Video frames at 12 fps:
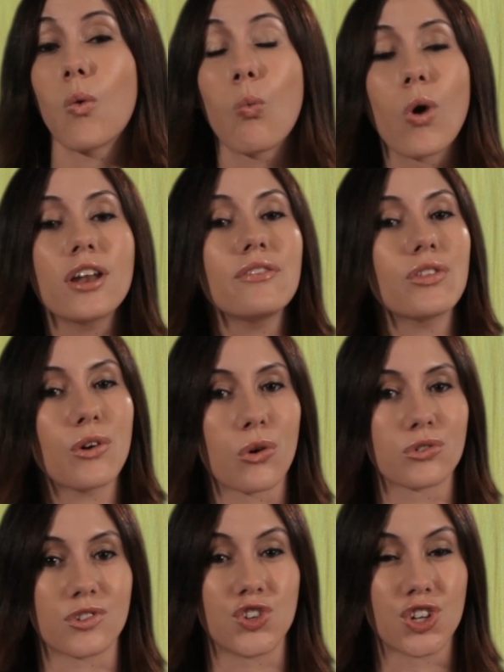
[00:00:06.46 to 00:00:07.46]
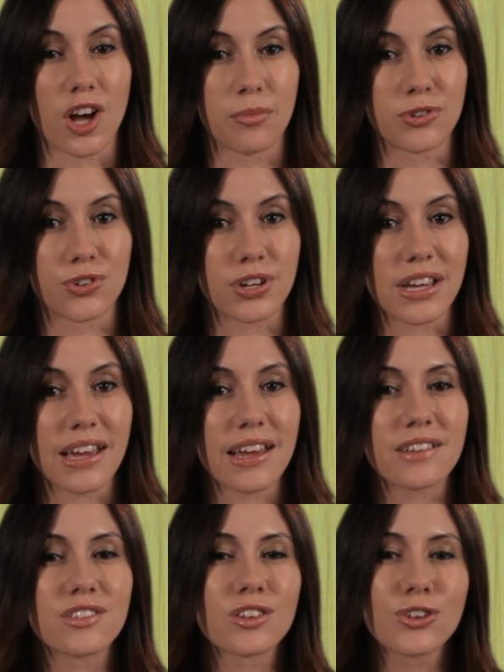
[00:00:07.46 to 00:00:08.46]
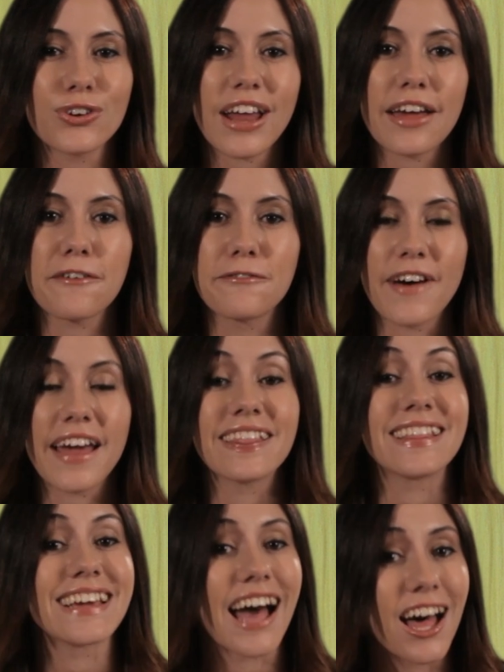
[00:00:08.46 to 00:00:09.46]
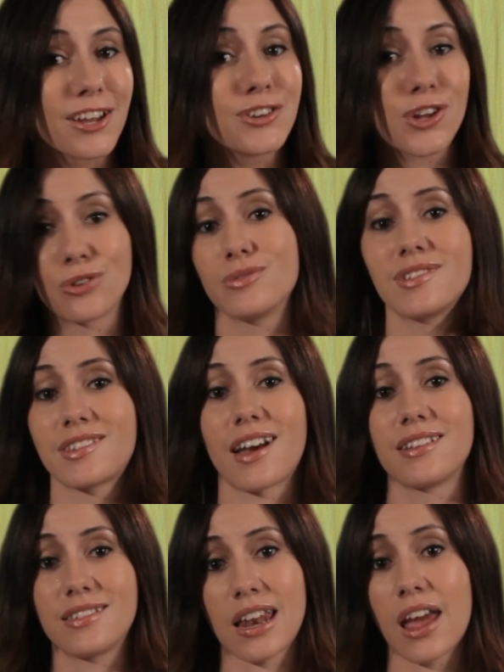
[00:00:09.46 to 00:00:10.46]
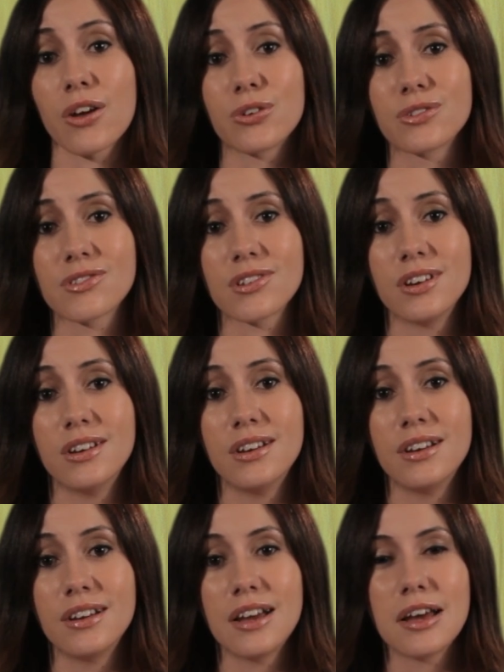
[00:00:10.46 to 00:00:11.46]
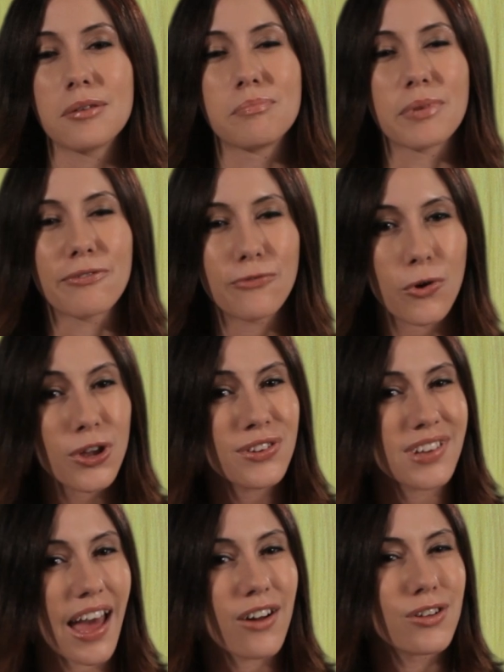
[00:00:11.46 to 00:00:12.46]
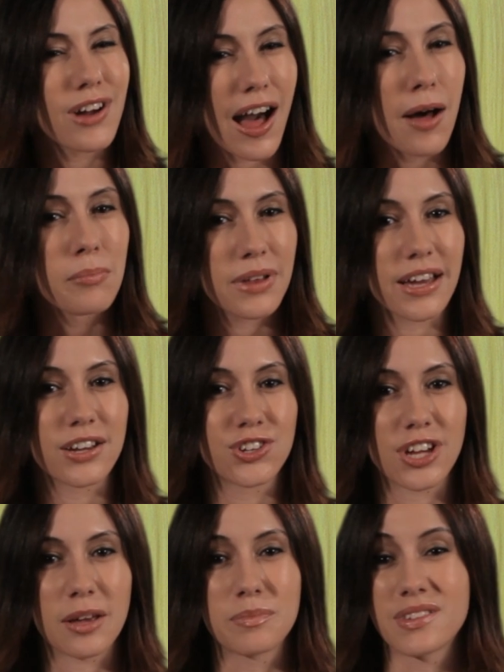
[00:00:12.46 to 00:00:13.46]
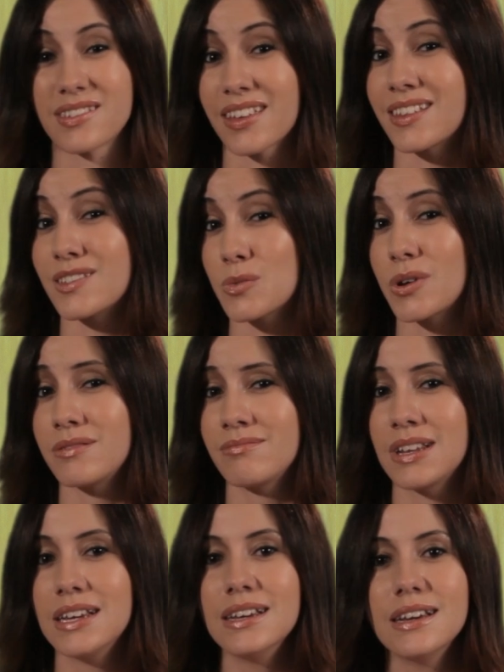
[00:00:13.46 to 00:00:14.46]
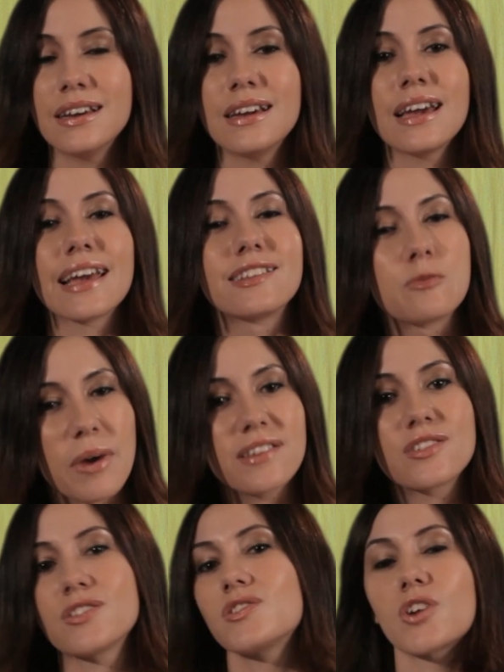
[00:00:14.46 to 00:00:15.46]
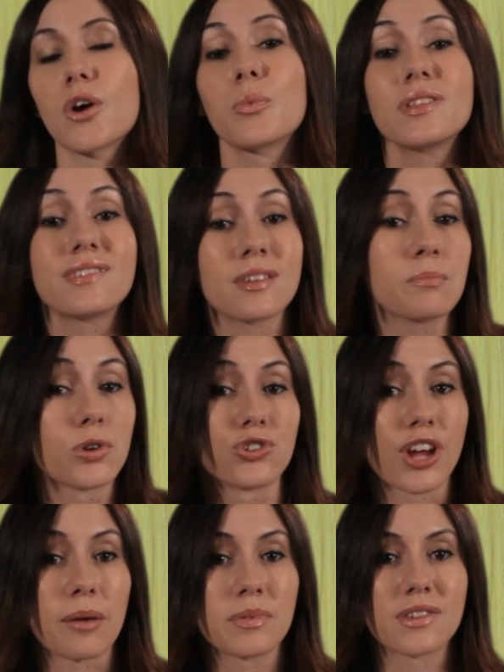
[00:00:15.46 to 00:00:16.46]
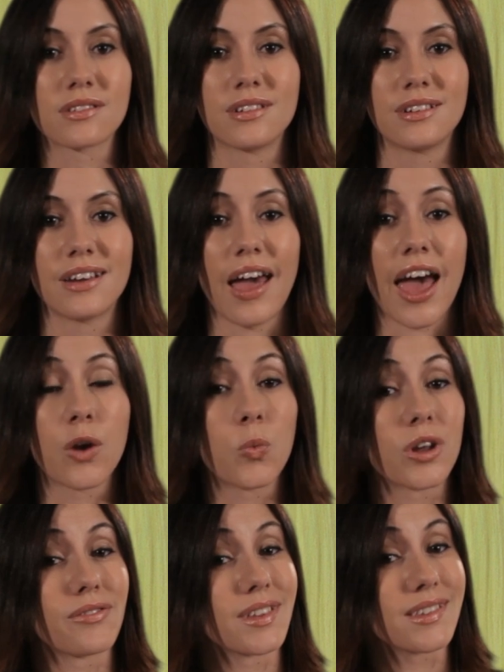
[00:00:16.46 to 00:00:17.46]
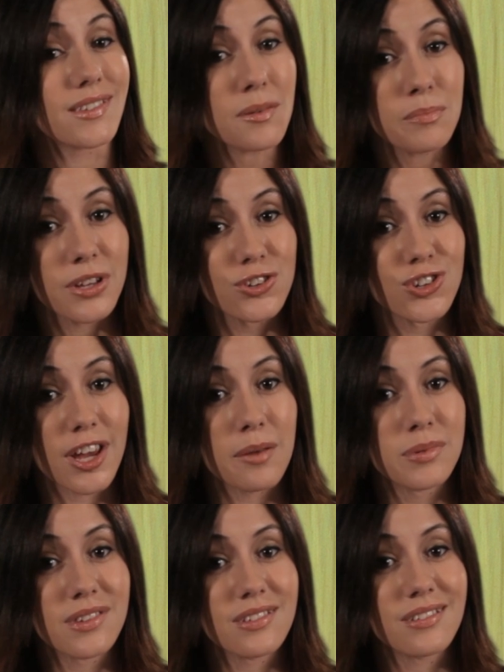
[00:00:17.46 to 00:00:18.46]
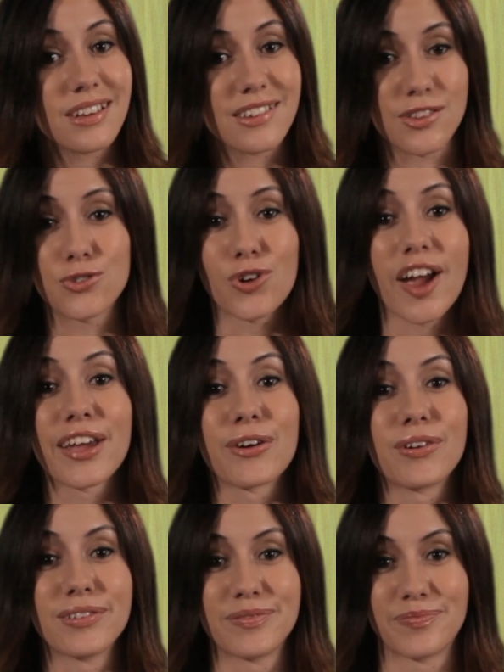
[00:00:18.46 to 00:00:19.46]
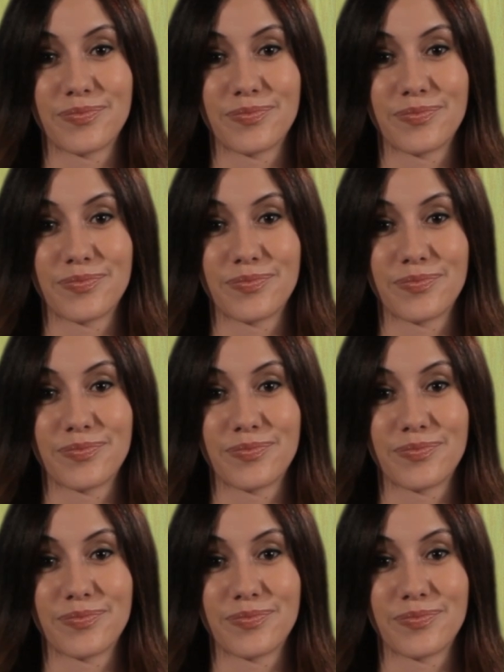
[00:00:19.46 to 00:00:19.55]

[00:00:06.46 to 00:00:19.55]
One of the goals in geometry is to learn how to find the unknown sides and angles. Before you tackle complex shapes like this one, it's best to start with simple shapes, and one of the simplest shapes is the triangle.